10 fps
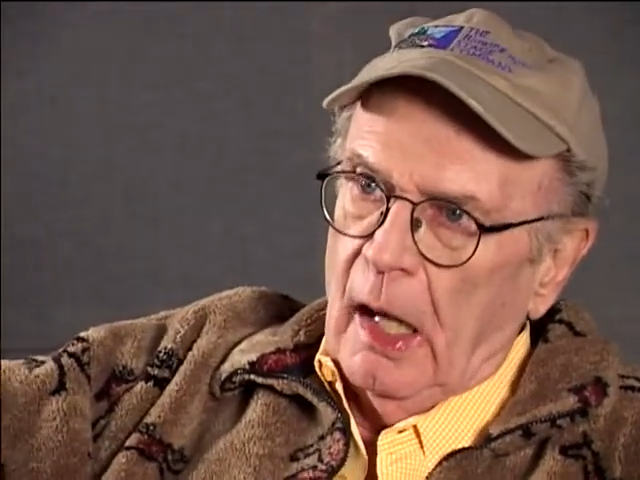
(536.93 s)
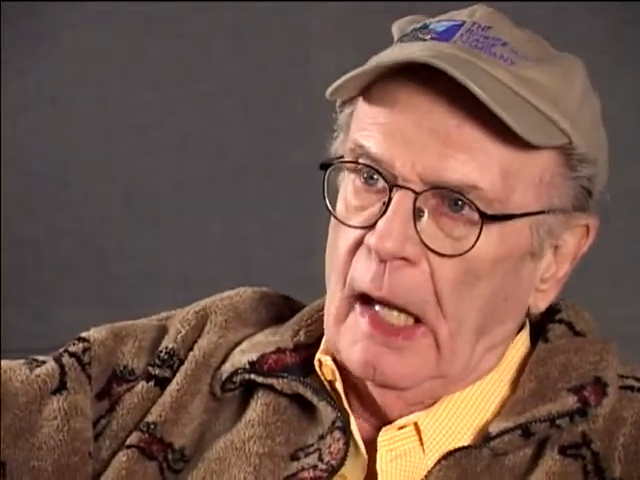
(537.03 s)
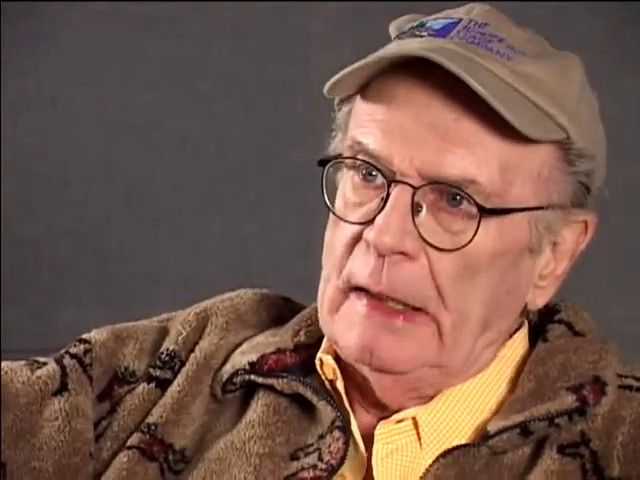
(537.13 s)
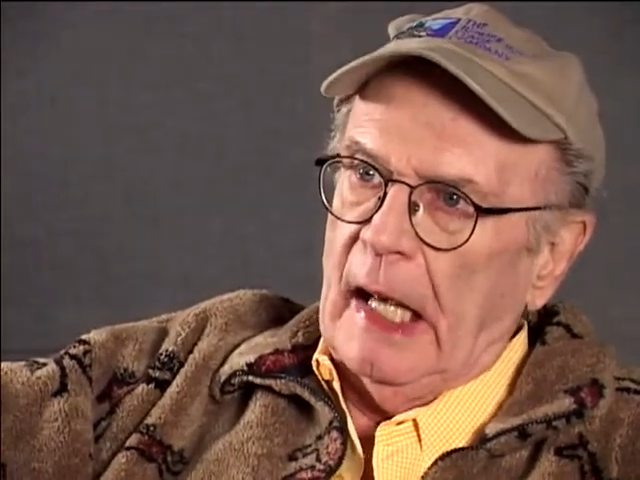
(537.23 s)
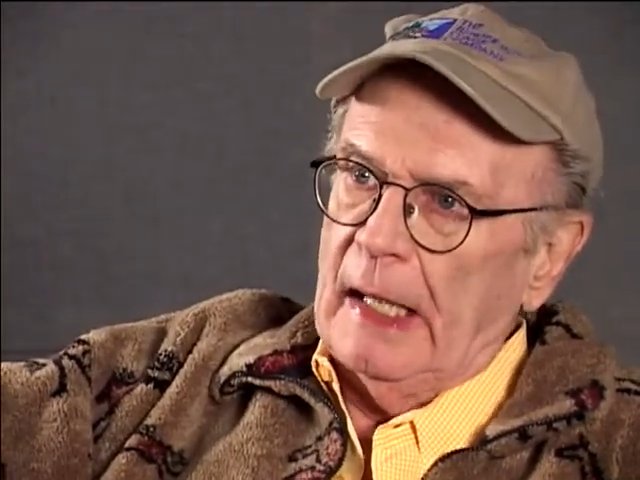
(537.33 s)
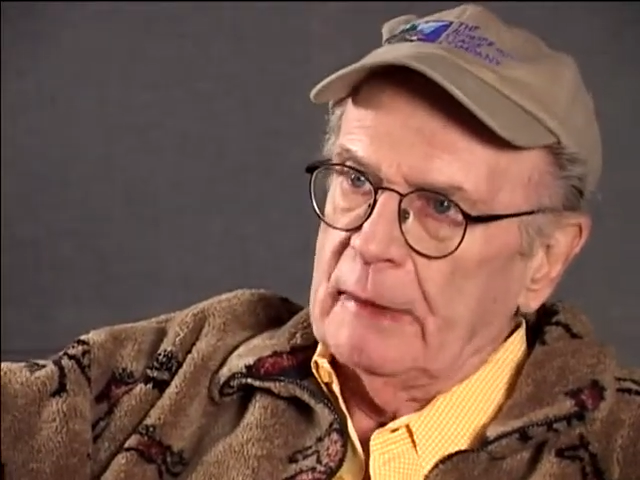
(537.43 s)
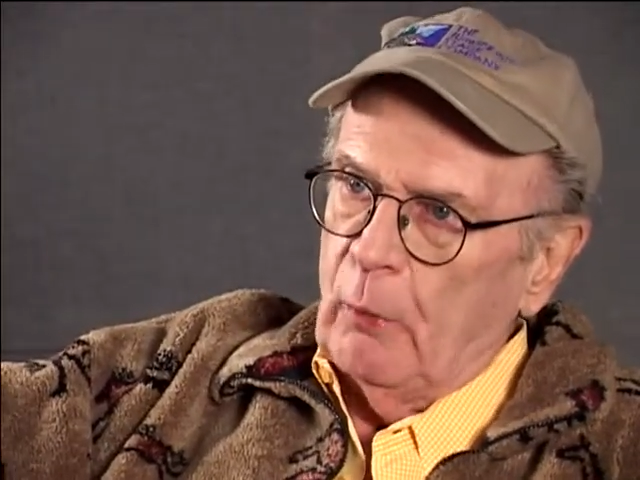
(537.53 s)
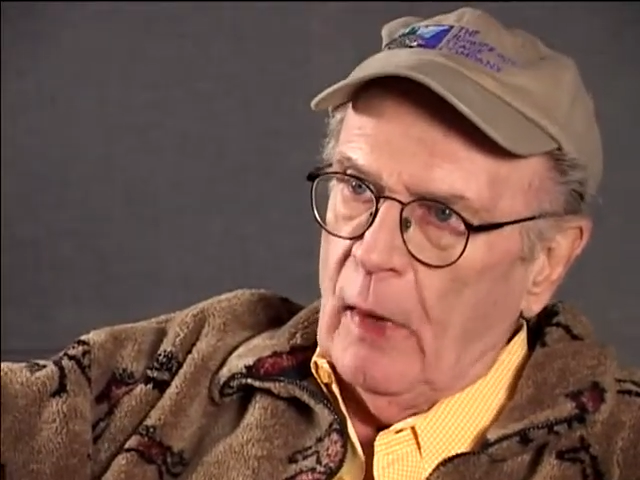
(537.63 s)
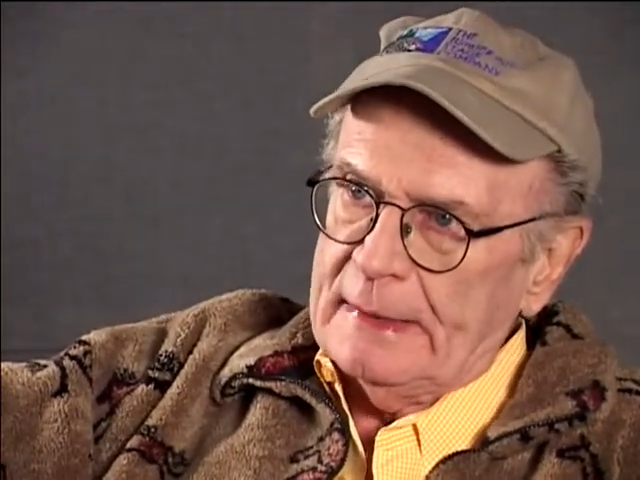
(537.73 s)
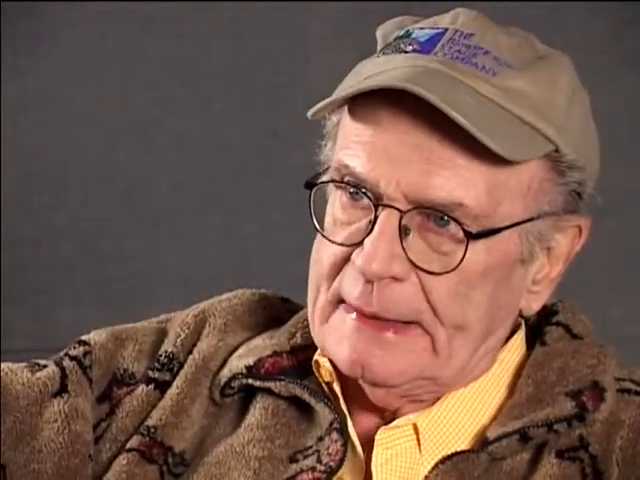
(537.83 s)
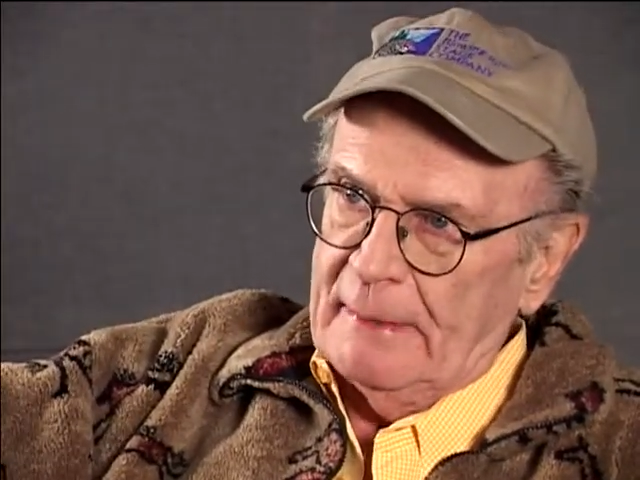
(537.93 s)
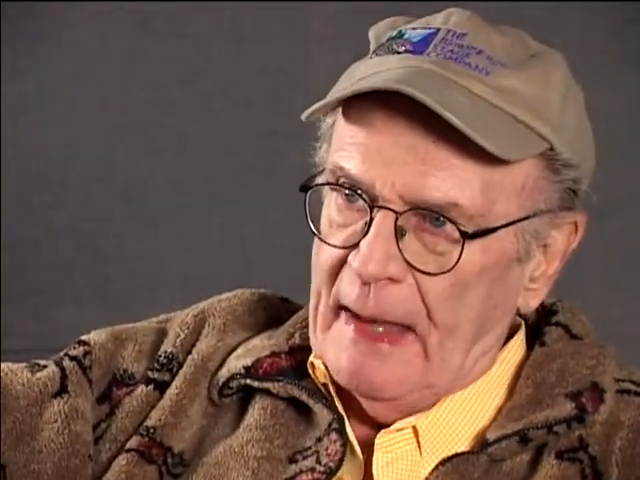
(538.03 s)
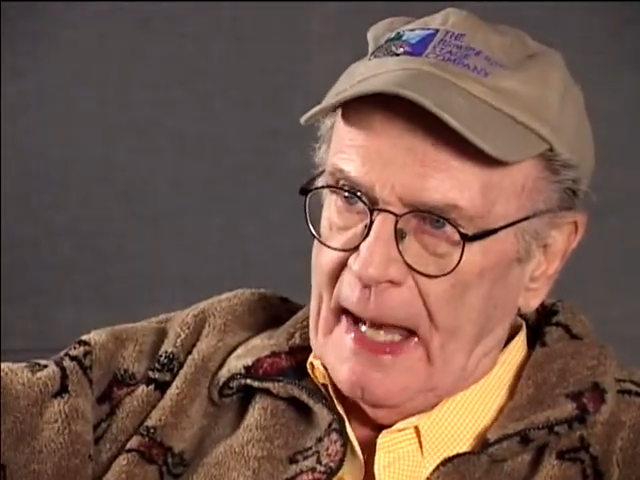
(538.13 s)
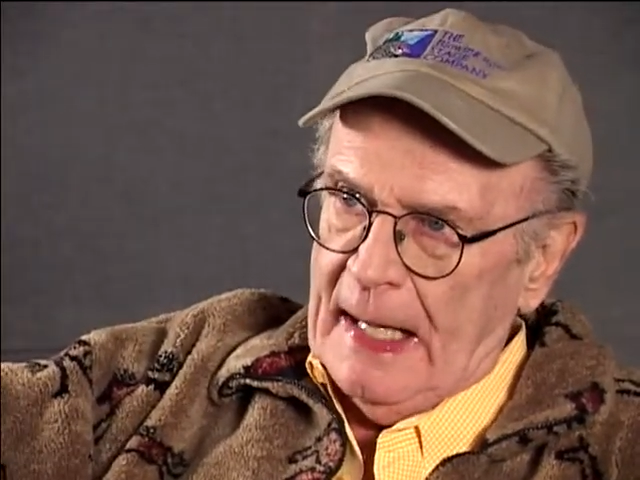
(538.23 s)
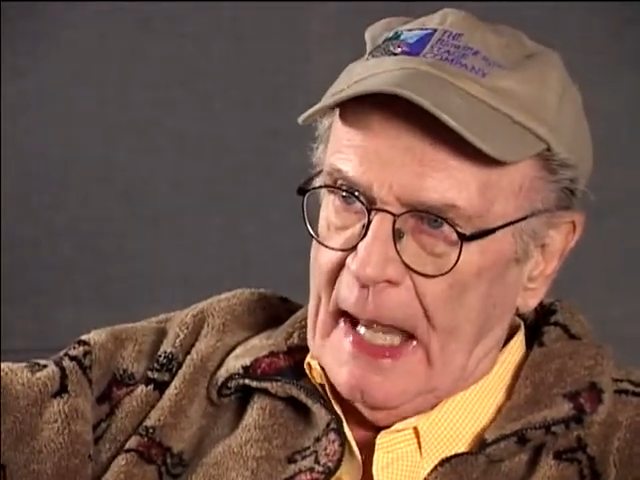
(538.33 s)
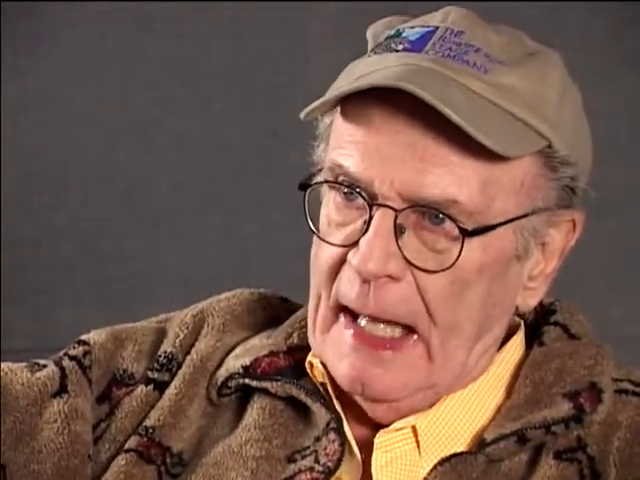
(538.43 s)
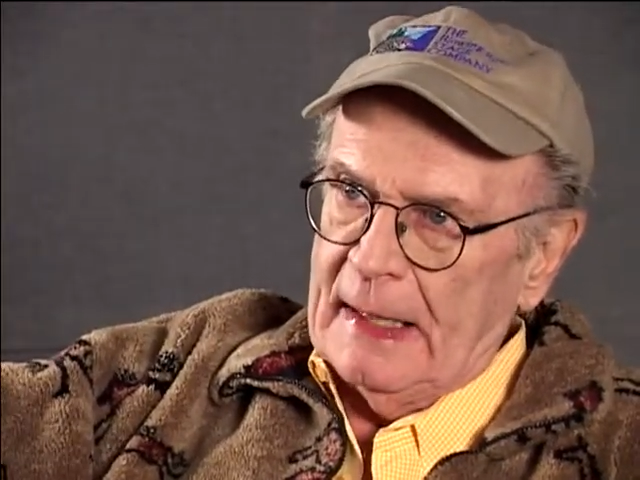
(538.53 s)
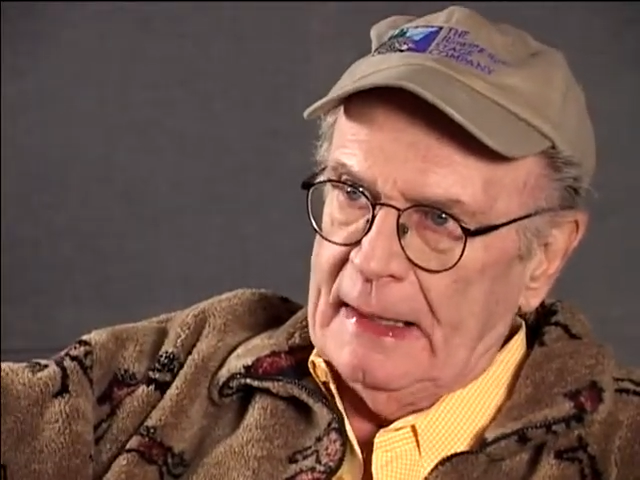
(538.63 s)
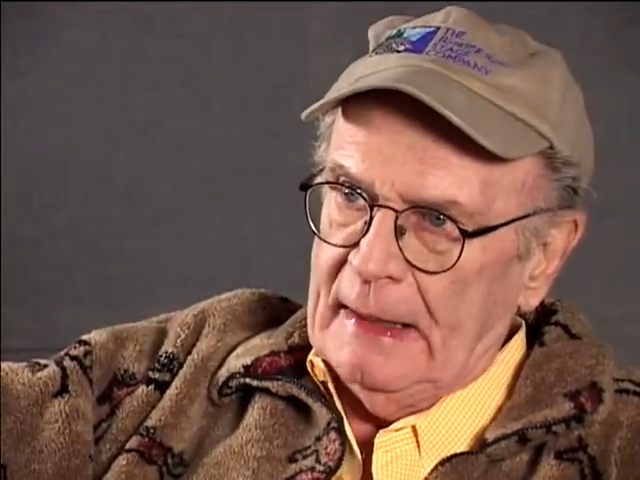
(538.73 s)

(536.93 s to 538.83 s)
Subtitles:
And you had the Wednesday matinee in